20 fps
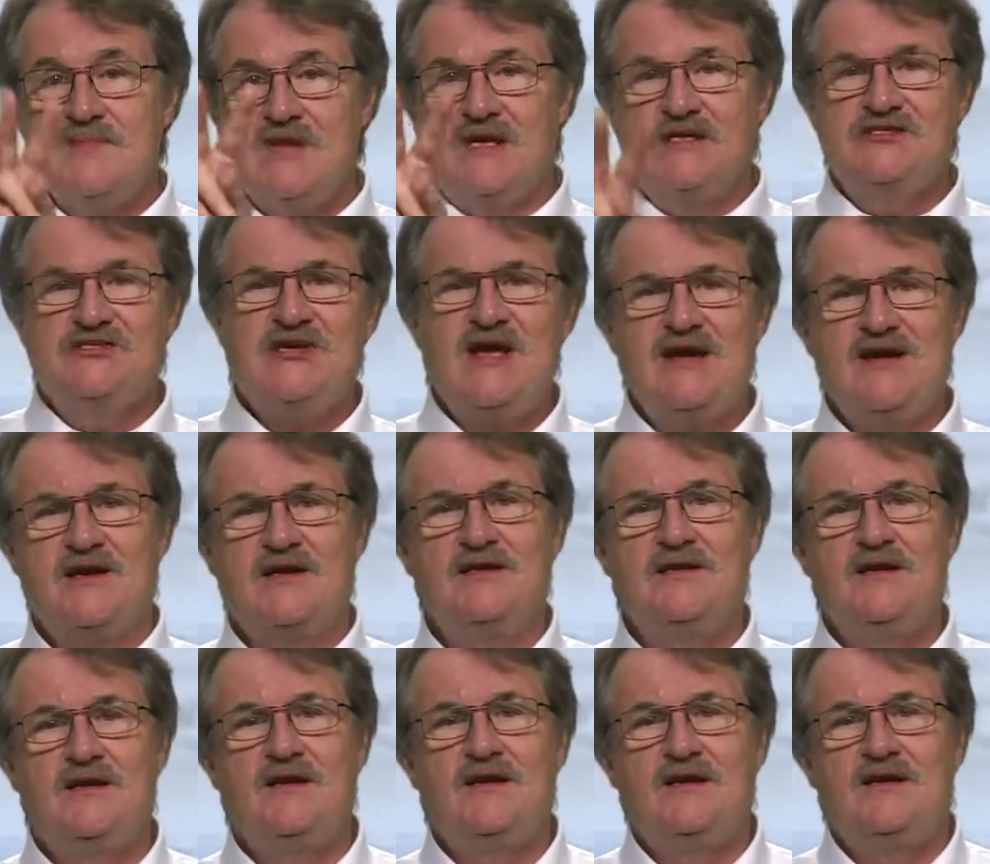Second,
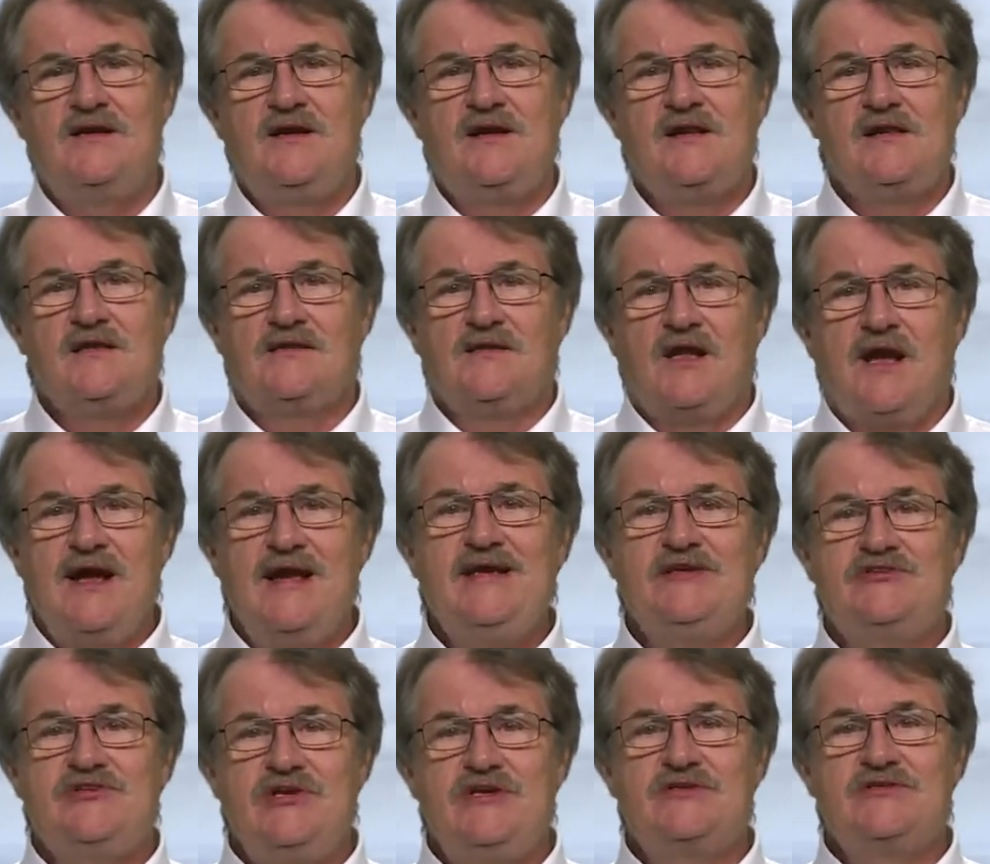like
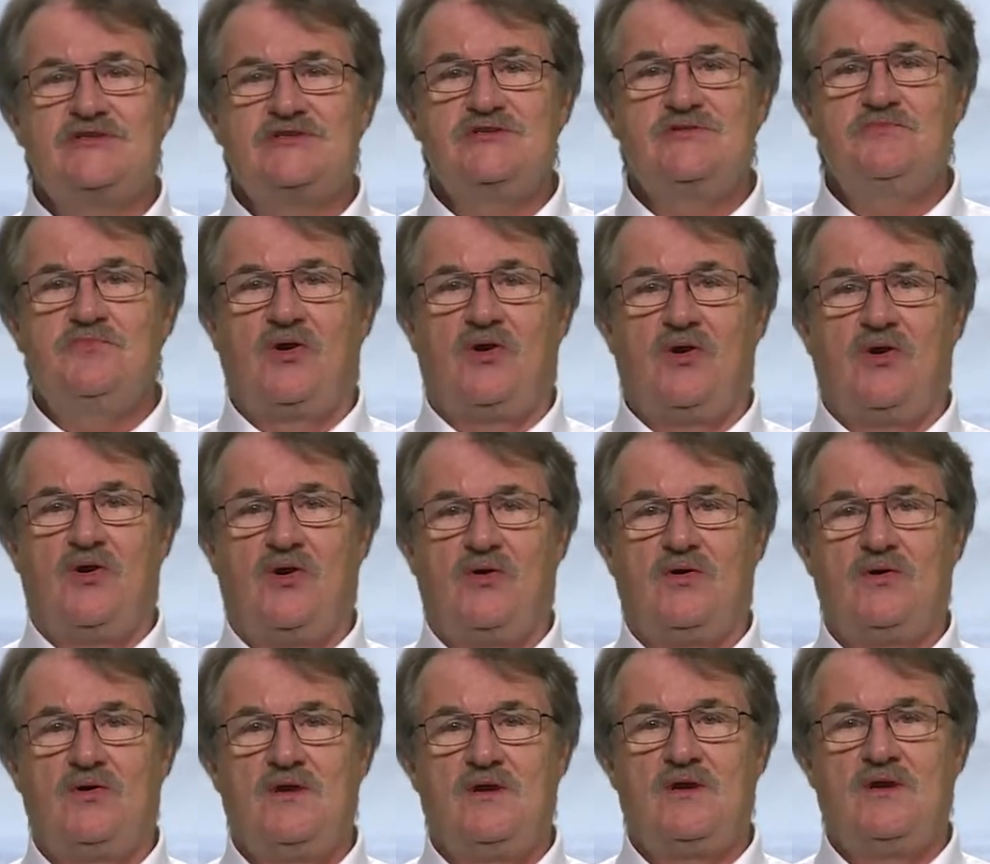Jesus and
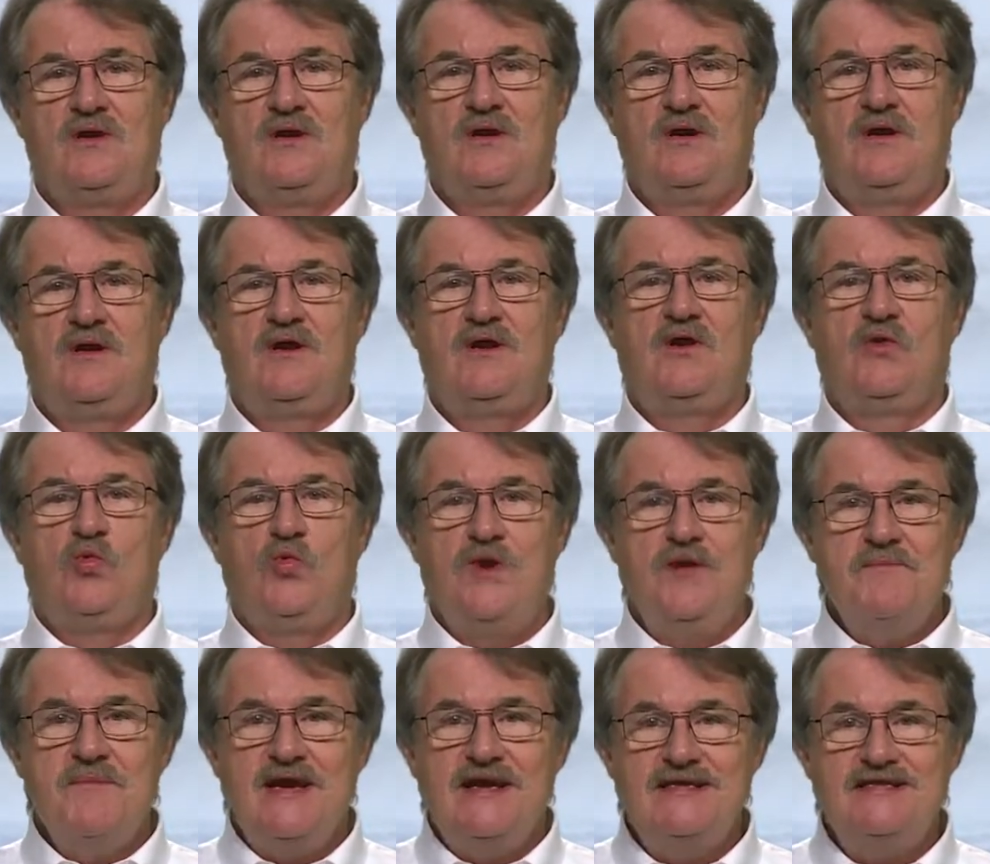Paul, we
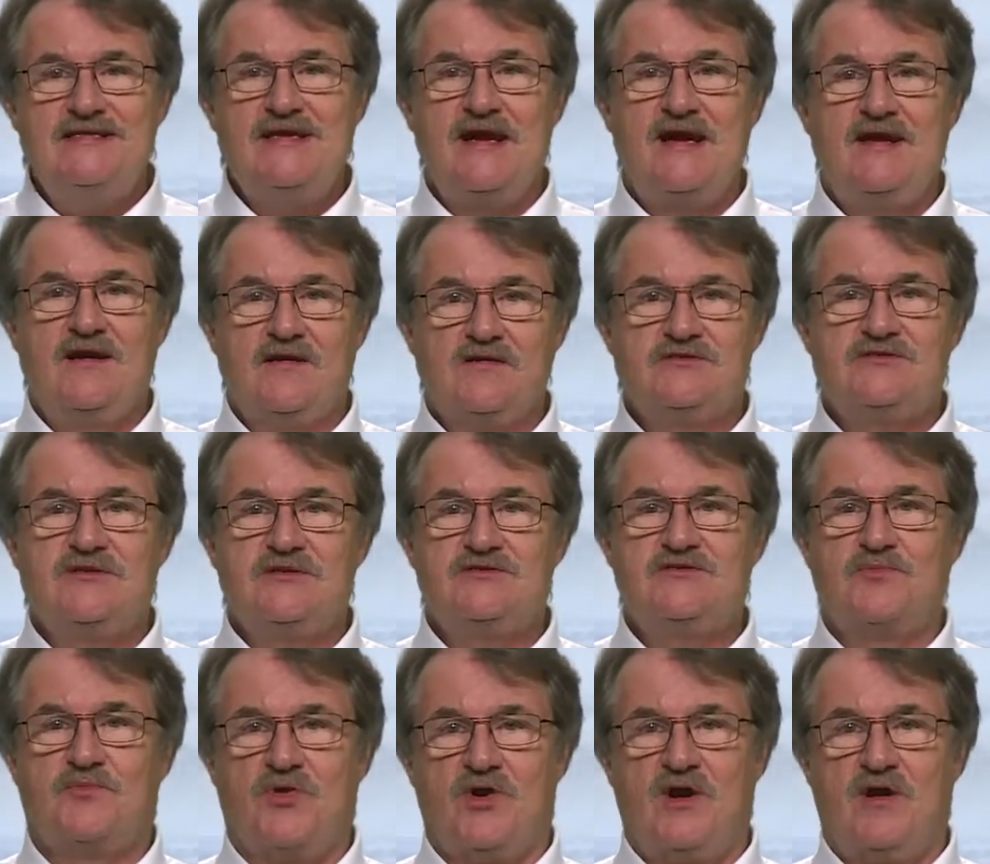maintain our sense
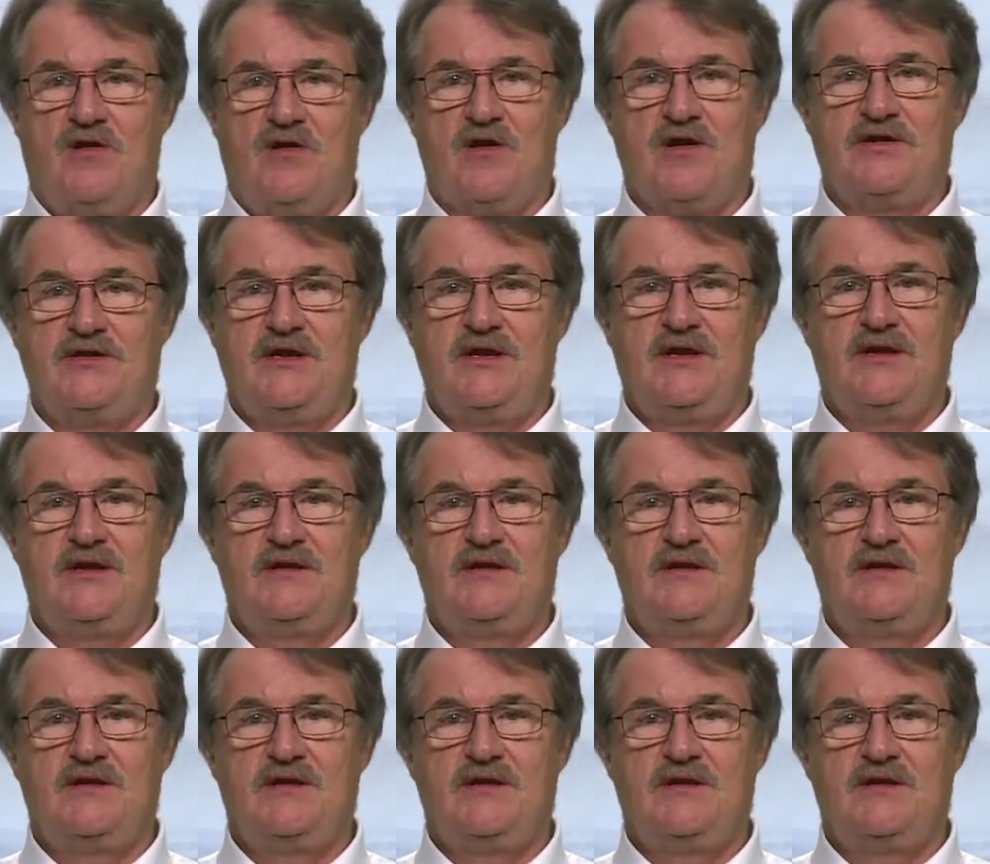of priority.